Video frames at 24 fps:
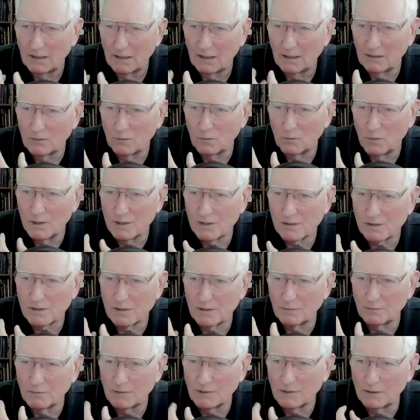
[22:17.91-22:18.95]
and the
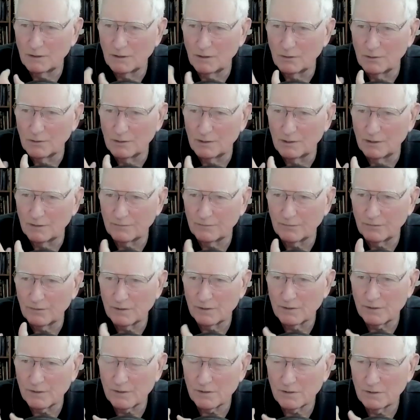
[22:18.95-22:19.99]
wisdom to know the
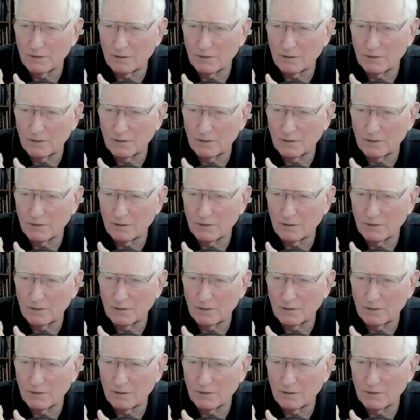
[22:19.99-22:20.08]
difference